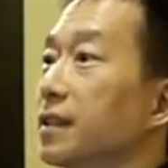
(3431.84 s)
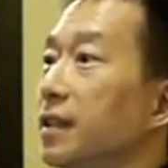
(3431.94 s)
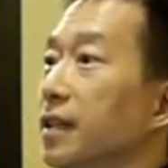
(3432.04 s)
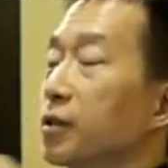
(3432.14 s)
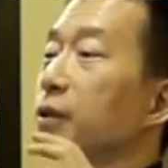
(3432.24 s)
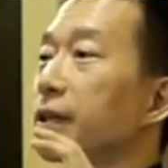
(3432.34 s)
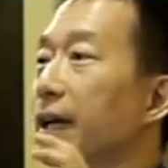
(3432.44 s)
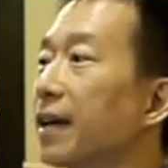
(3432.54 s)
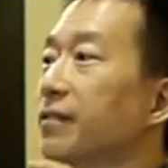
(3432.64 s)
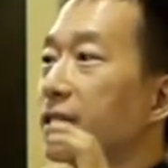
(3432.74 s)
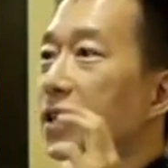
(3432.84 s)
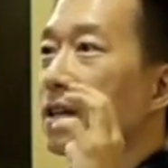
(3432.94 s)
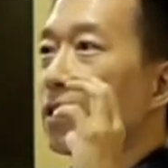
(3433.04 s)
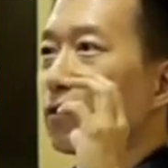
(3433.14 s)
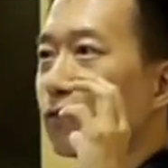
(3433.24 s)
So you get
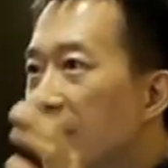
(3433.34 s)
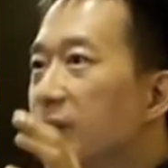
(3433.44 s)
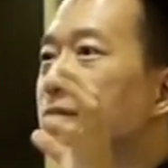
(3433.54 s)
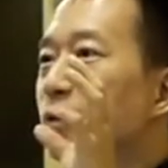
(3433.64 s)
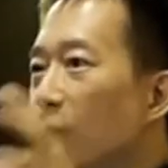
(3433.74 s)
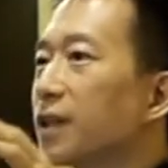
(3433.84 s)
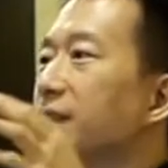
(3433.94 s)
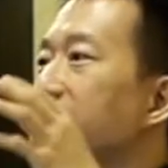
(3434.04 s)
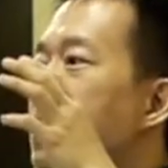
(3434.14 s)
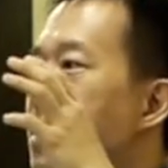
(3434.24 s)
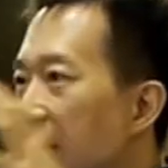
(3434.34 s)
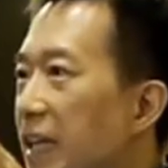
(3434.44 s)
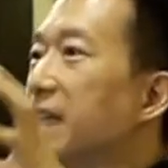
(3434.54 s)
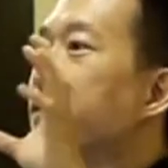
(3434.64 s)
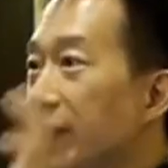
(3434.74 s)
film quality
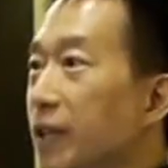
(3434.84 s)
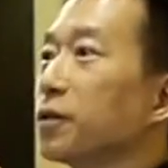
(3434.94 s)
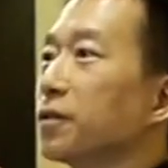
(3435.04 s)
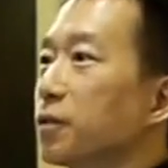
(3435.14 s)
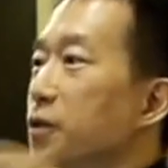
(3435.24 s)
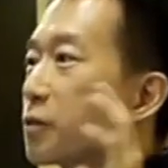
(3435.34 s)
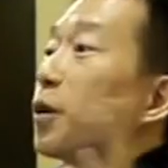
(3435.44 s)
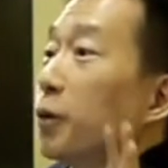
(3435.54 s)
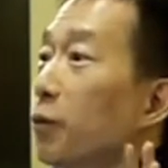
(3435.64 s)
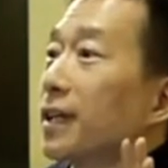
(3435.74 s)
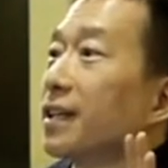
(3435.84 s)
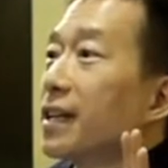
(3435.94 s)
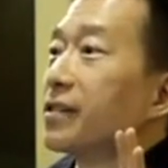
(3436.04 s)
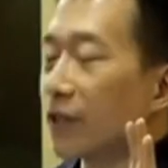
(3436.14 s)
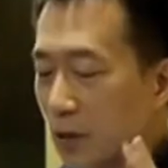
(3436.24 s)
steady video, which is what we want
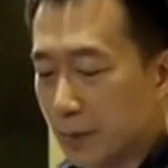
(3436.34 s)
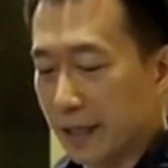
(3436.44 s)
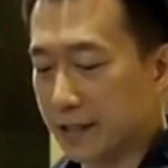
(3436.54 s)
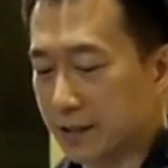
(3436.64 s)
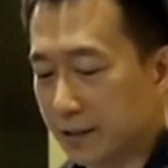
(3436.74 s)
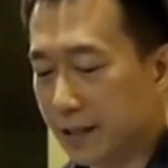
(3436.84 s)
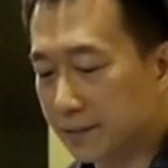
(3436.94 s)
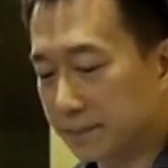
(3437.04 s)
as video makers, right?